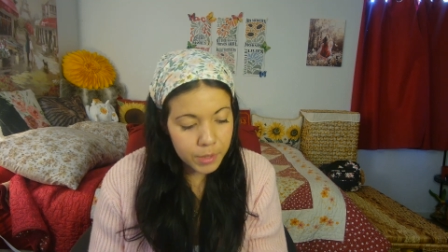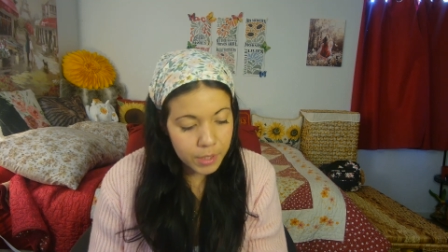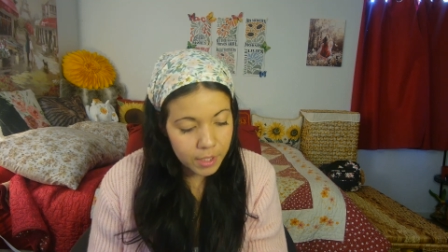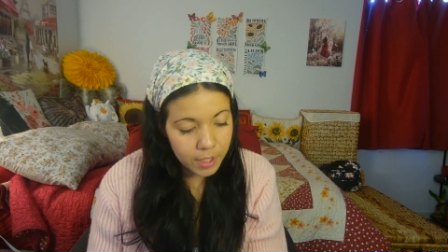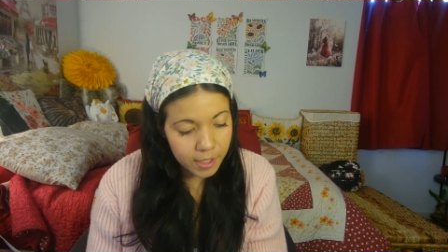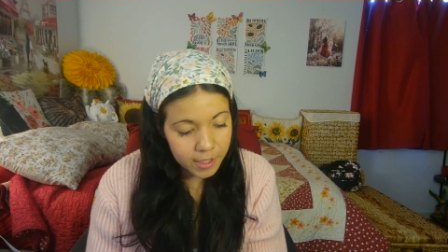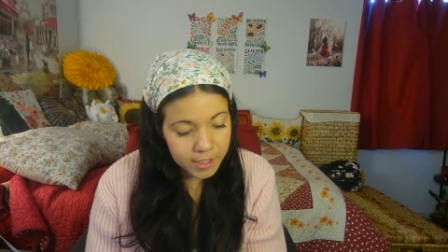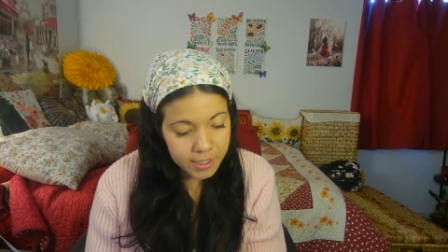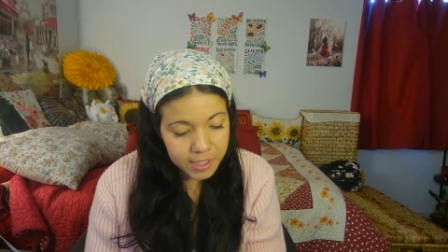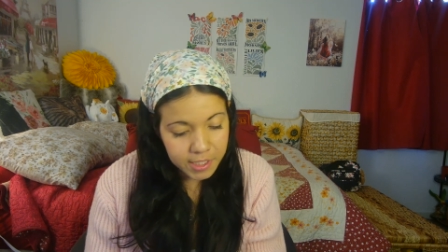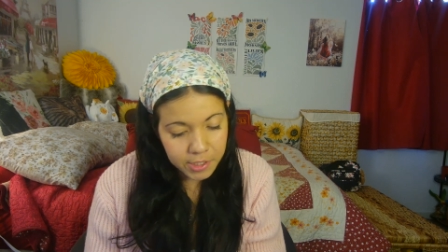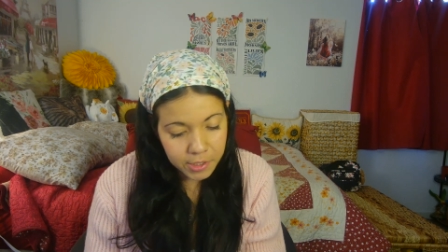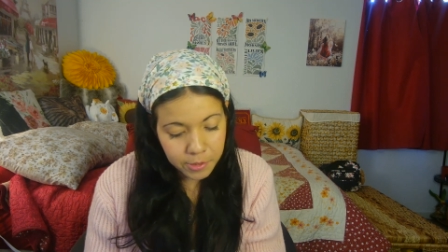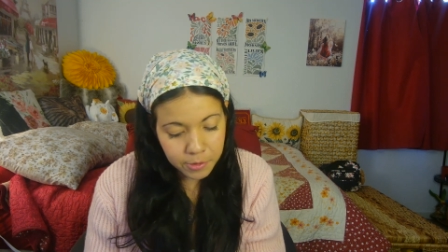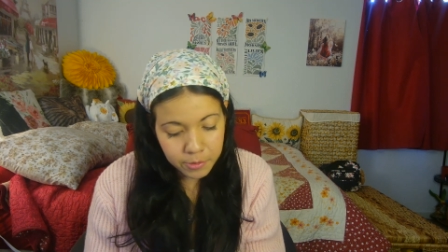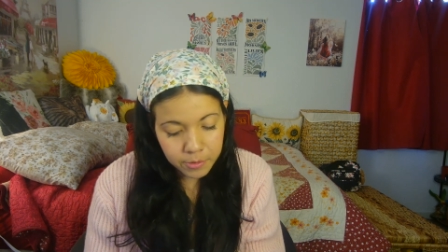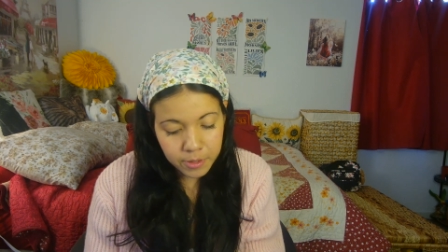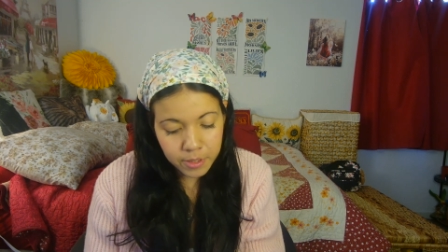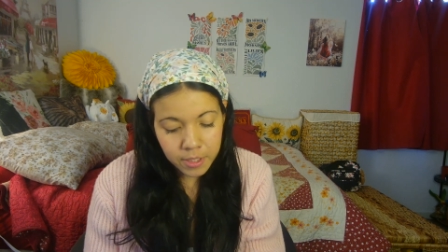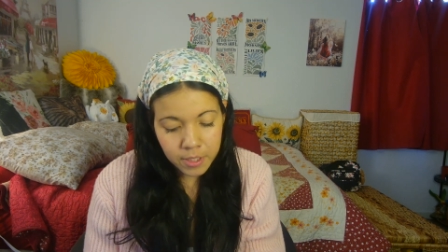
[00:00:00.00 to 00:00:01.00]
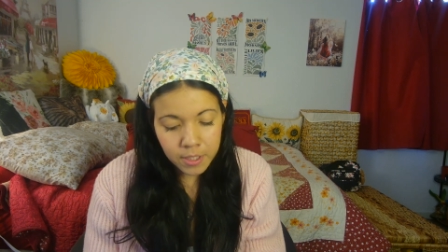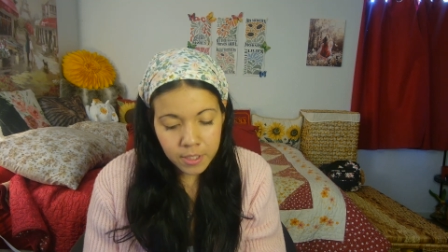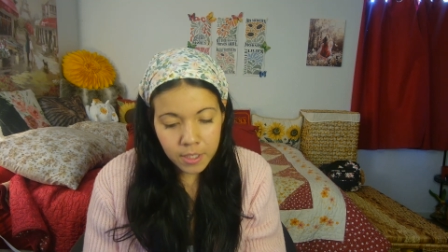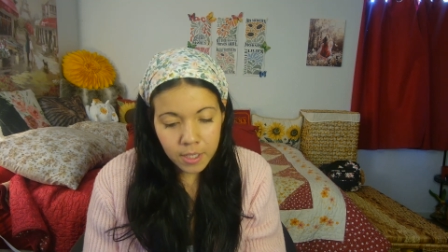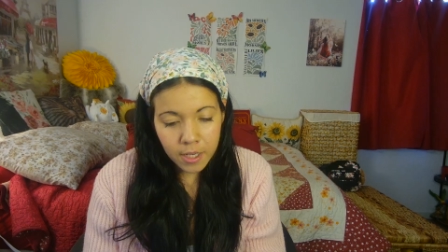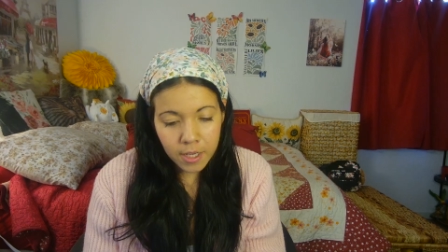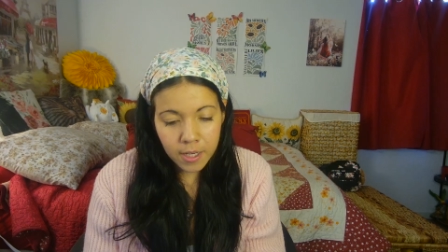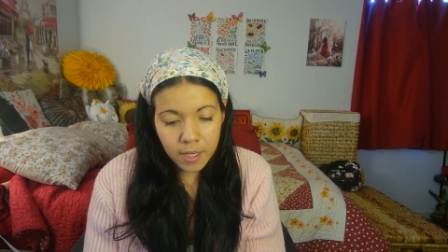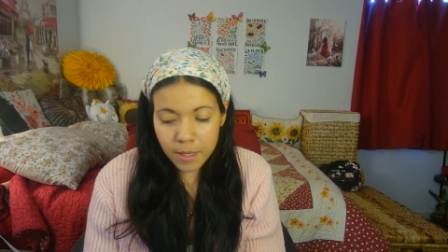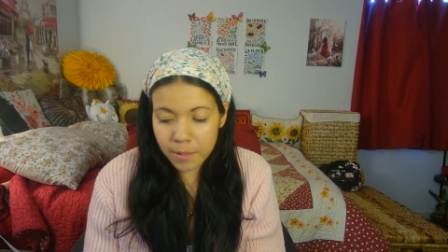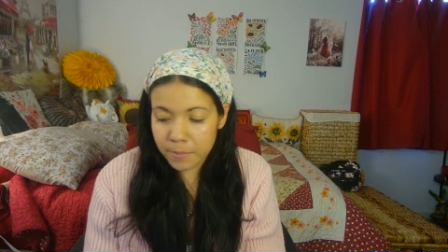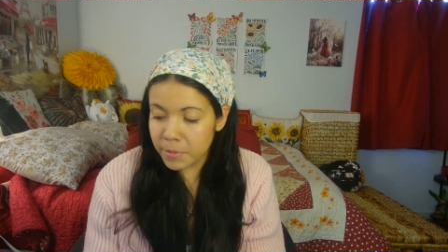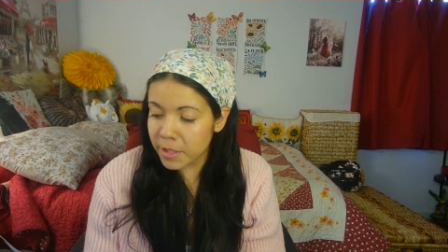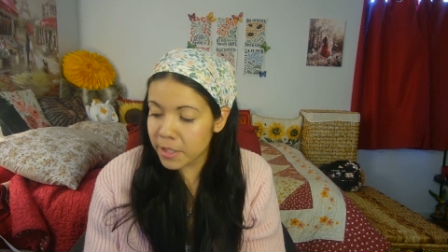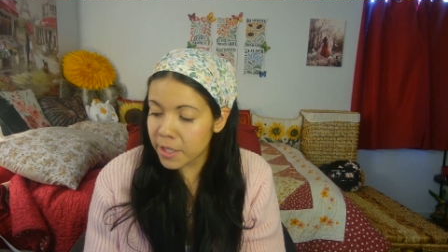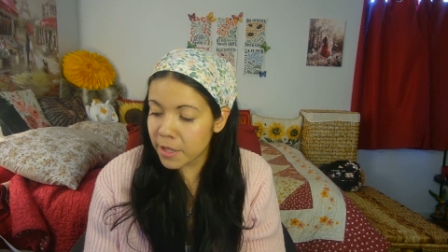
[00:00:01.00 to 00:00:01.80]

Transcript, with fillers: But also, um,